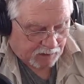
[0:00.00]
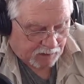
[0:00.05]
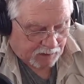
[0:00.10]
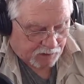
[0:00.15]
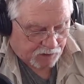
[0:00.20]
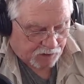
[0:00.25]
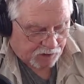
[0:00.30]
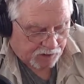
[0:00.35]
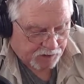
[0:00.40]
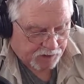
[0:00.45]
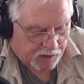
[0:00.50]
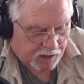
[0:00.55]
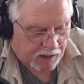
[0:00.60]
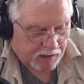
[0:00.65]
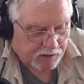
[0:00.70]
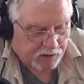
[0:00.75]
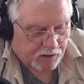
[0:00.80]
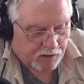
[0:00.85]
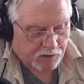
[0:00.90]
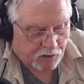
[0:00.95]
so this
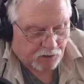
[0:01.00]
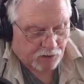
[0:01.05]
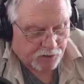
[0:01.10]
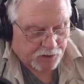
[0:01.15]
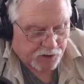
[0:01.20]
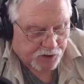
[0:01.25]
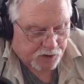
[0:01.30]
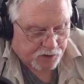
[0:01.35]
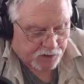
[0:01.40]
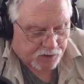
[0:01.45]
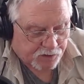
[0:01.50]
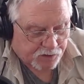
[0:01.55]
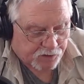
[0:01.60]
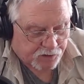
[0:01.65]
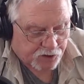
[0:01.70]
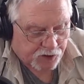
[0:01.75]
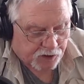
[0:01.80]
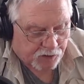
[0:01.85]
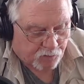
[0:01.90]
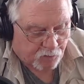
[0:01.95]
guy's got all this
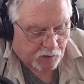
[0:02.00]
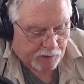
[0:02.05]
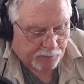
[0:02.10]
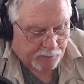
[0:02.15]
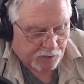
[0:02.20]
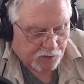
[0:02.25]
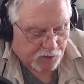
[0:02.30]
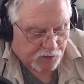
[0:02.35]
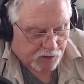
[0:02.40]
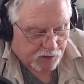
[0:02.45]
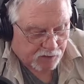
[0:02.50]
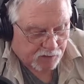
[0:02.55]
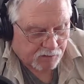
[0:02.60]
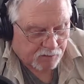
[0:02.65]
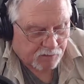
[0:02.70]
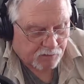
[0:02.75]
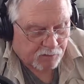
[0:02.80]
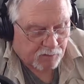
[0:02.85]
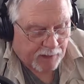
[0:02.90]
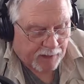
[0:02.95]
shit, weapons
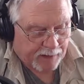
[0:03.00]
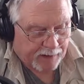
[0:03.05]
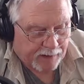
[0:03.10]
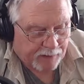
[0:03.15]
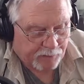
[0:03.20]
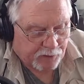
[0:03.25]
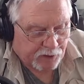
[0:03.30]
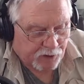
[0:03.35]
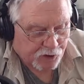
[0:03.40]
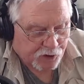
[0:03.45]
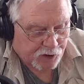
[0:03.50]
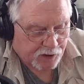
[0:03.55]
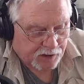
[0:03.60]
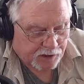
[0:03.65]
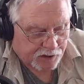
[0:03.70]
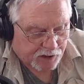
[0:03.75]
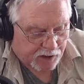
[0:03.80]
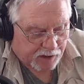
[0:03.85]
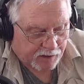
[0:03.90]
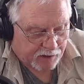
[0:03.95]
and ammunition.
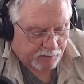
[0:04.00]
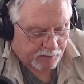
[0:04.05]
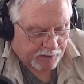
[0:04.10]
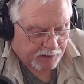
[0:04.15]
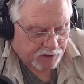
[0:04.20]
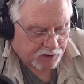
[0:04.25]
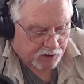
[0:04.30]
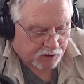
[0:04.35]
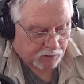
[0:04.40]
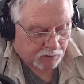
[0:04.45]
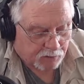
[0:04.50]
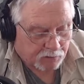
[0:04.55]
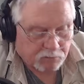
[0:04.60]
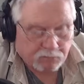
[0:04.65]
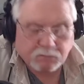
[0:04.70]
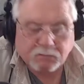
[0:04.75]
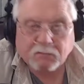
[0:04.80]
He's headed to Mexico.